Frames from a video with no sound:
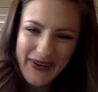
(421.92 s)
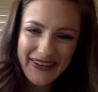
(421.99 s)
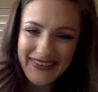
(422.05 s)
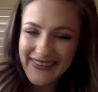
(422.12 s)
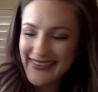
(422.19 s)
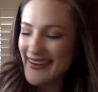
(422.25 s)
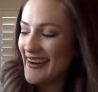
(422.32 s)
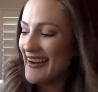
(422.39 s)

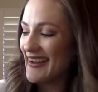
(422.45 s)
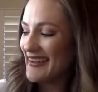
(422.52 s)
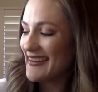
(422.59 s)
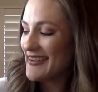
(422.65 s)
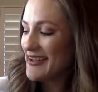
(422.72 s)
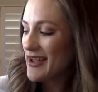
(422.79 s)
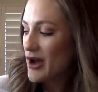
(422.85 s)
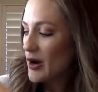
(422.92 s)
it's not.
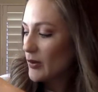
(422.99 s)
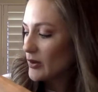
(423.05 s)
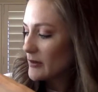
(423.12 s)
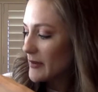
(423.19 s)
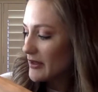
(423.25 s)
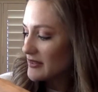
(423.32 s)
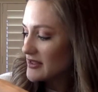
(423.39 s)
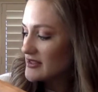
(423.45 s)
What
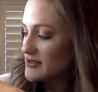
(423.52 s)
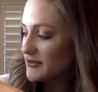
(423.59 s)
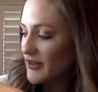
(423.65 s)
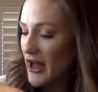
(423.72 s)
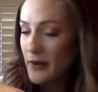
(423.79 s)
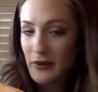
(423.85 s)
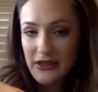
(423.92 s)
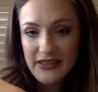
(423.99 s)
about this
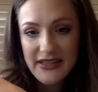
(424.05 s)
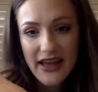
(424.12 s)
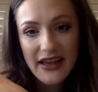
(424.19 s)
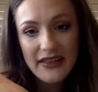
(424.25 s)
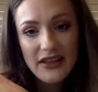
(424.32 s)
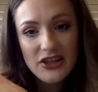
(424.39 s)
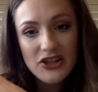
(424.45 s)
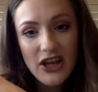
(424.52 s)
flower? Is that in
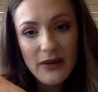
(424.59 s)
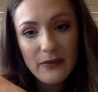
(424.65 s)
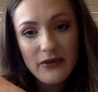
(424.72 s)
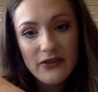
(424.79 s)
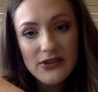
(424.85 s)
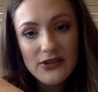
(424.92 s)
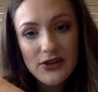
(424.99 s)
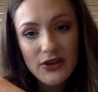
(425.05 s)
the shape of
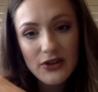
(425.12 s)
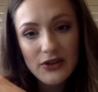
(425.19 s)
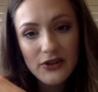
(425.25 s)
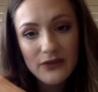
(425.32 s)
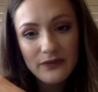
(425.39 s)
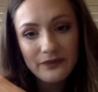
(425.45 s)
a circle?